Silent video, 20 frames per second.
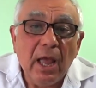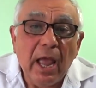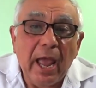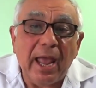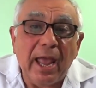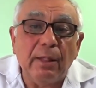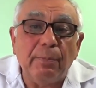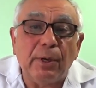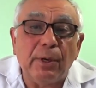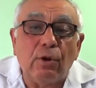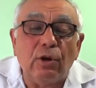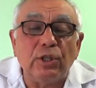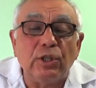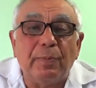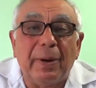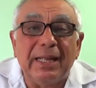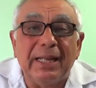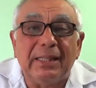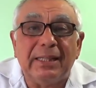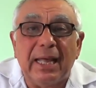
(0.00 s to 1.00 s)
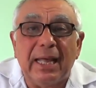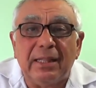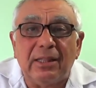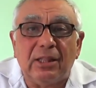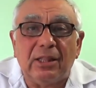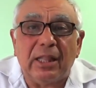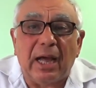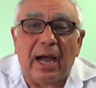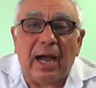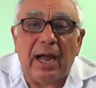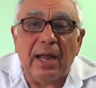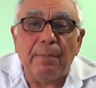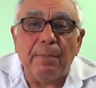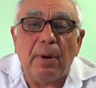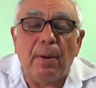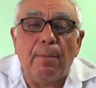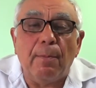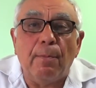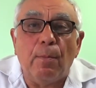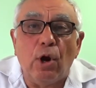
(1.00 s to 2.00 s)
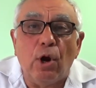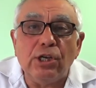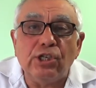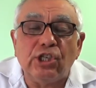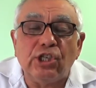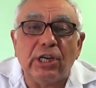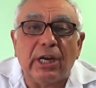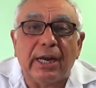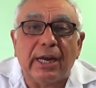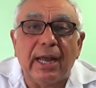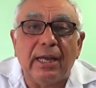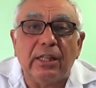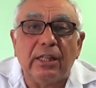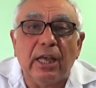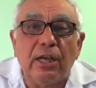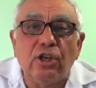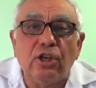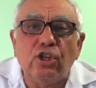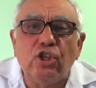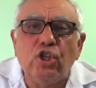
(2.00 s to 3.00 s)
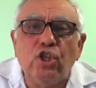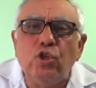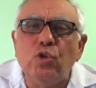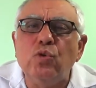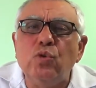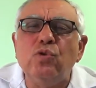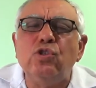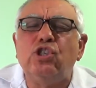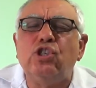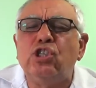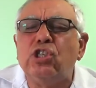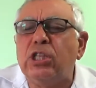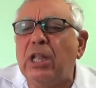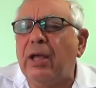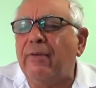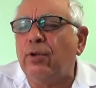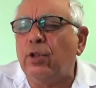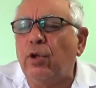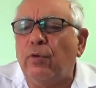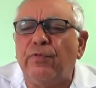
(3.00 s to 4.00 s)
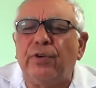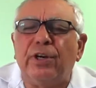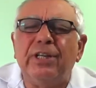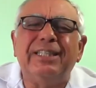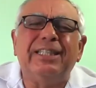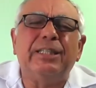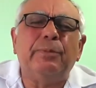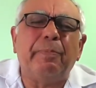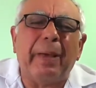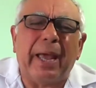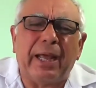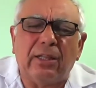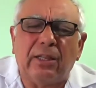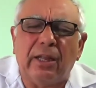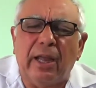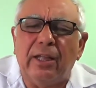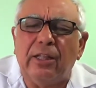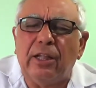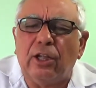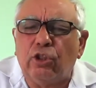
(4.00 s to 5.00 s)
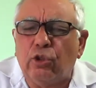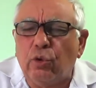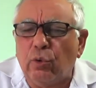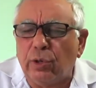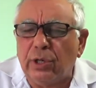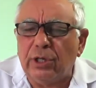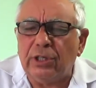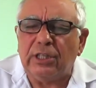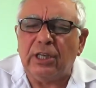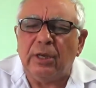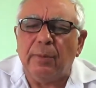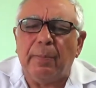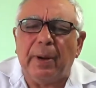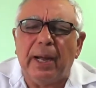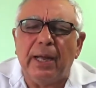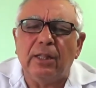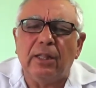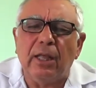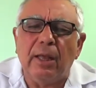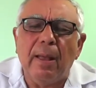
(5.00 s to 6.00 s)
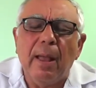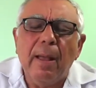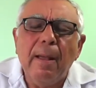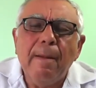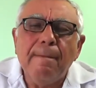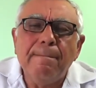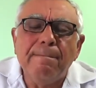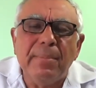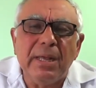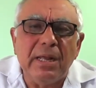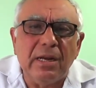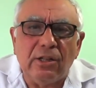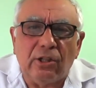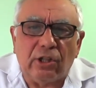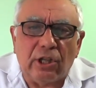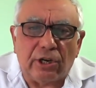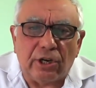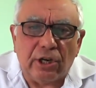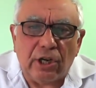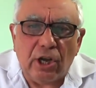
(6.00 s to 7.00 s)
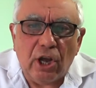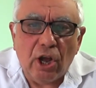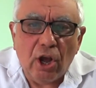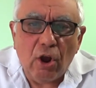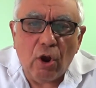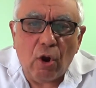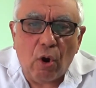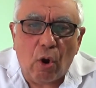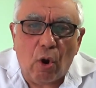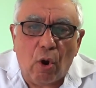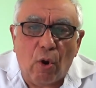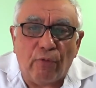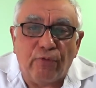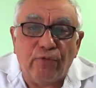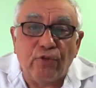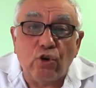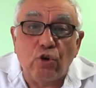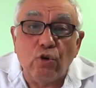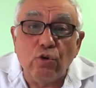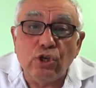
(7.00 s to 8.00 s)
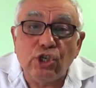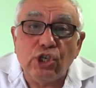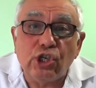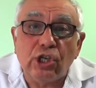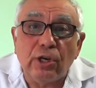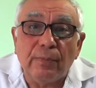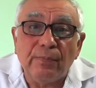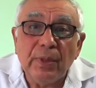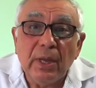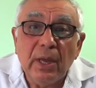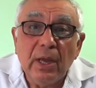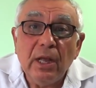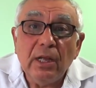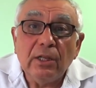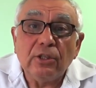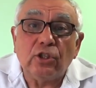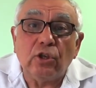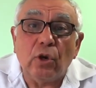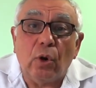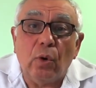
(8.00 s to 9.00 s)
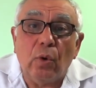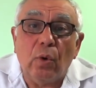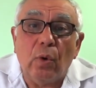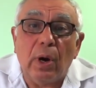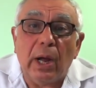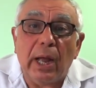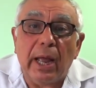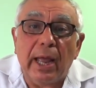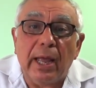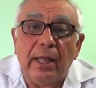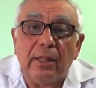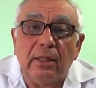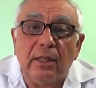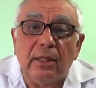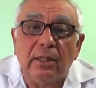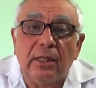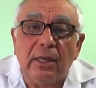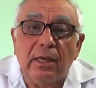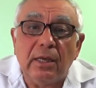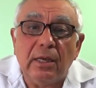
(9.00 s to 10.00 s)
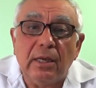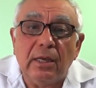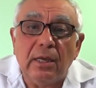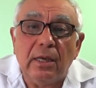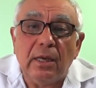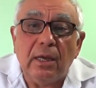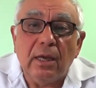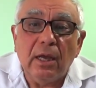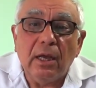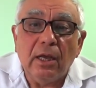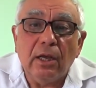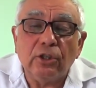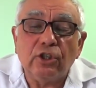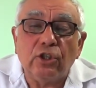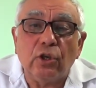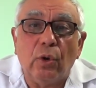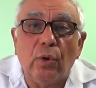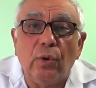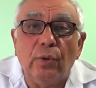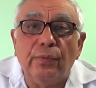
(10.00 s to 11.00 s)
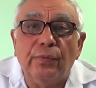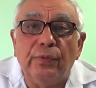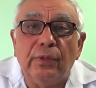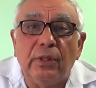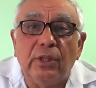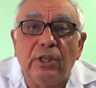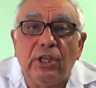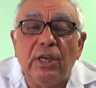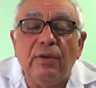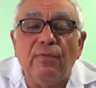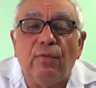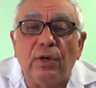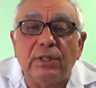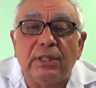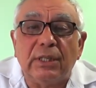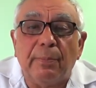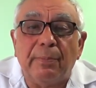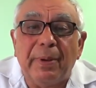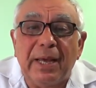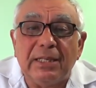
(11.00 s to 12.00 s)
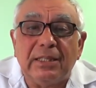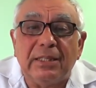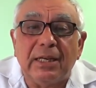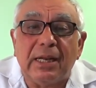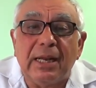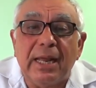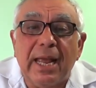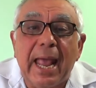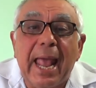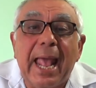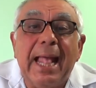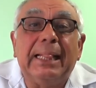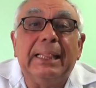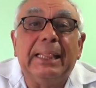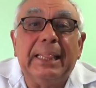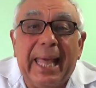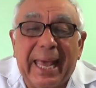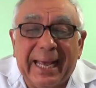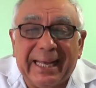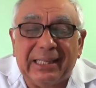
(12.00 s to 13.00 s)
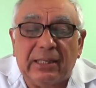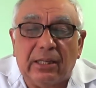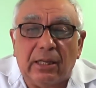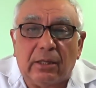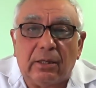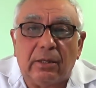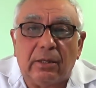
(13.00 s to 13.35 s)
And because by that time Moshe had a huge level of respect and authority by the military of Cush, so and the so he was basically elected